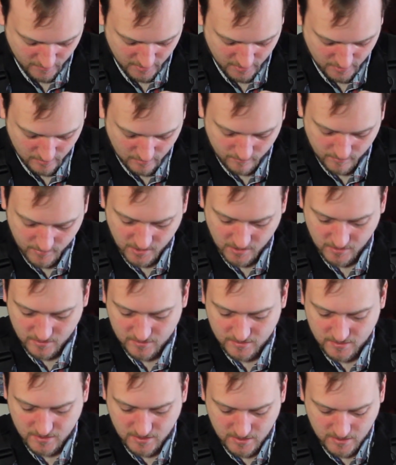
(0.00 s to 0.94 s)
here,
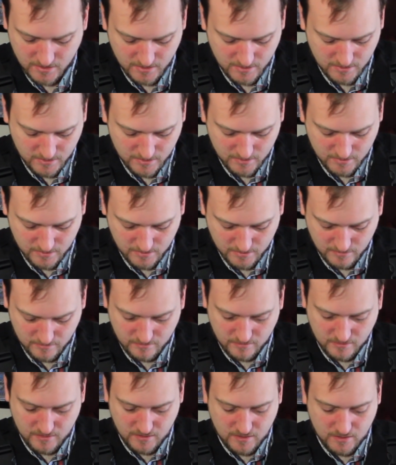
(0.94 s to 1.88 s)
because I
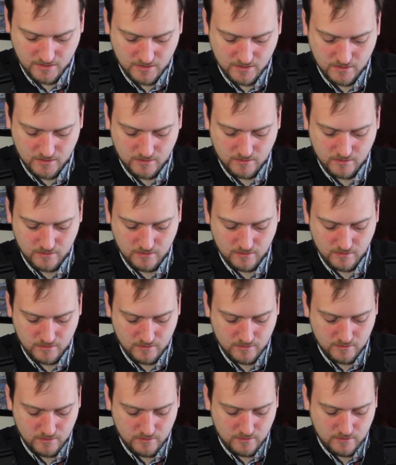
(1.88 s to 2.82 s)
think
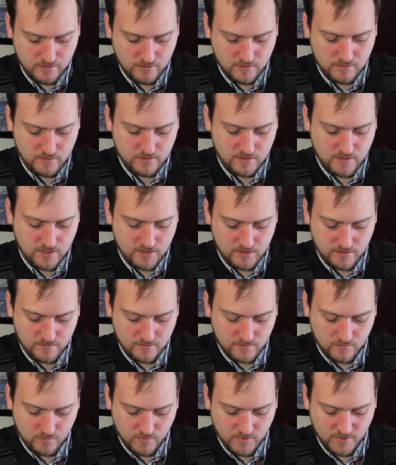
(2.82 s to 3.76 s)
that
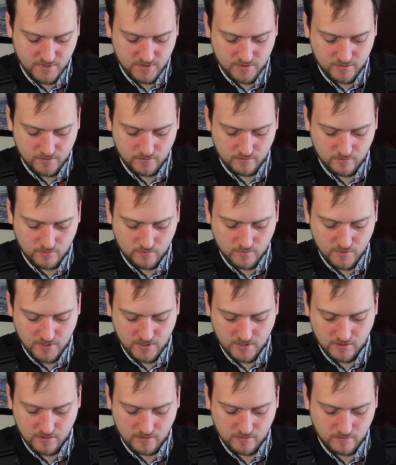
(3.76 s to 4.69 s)
is going
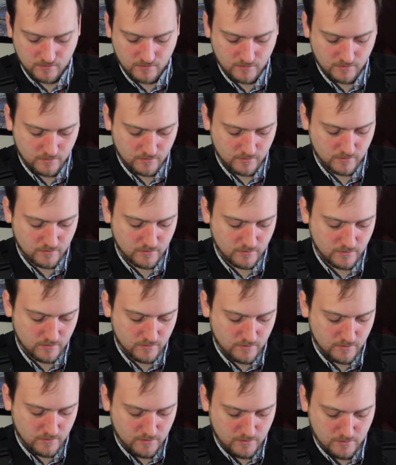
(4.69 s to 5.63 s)
to
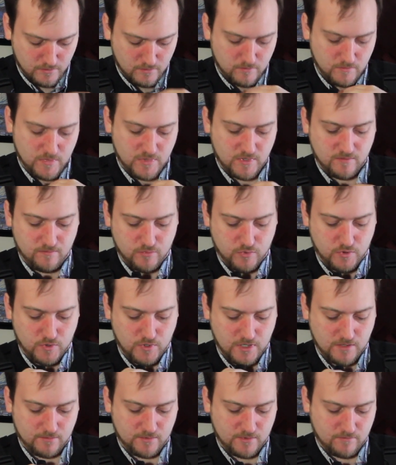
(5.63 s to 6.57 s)
be
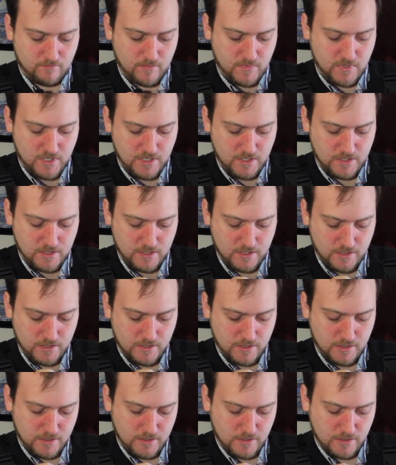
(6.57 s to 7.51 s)

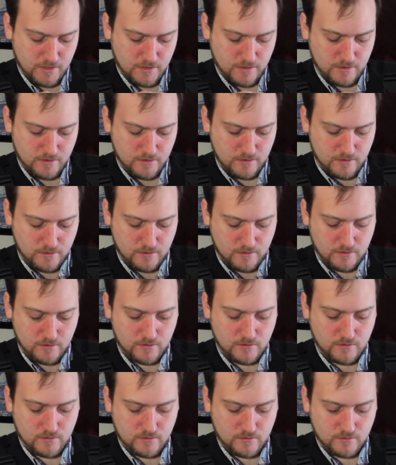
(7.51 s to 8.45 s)
problematic
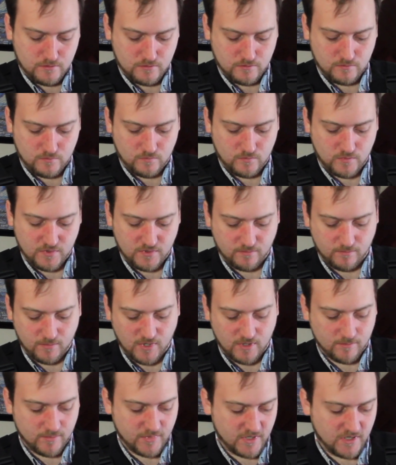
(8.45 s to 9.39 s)
with
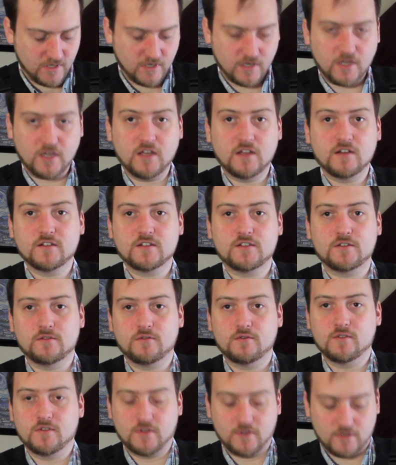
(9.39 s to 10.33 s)
bumping
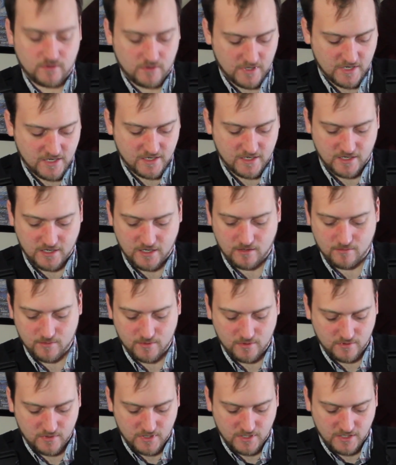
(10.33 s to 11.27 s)
into the
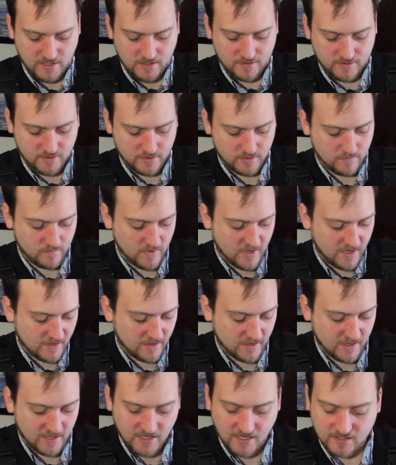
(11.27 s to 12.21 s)
Glidecam. Okay, so now
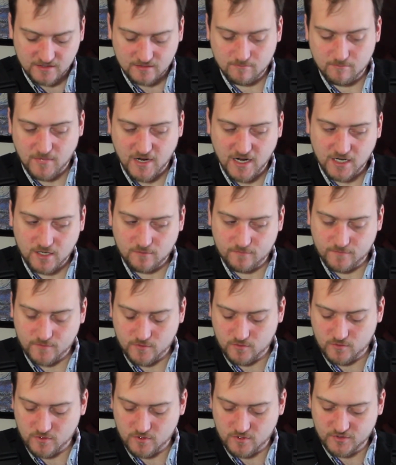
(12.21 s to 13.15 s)
that I got the
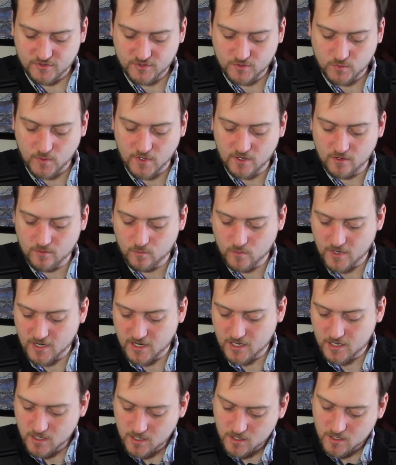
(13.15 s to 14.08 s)
microphone all squared
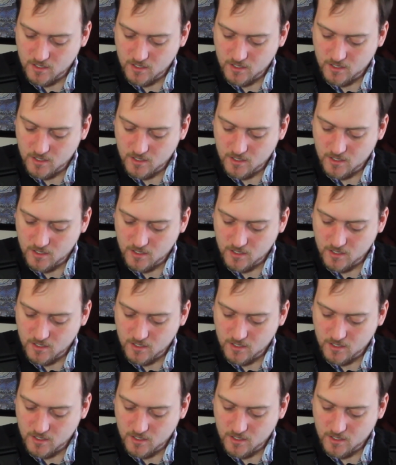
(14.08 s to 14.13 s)
away,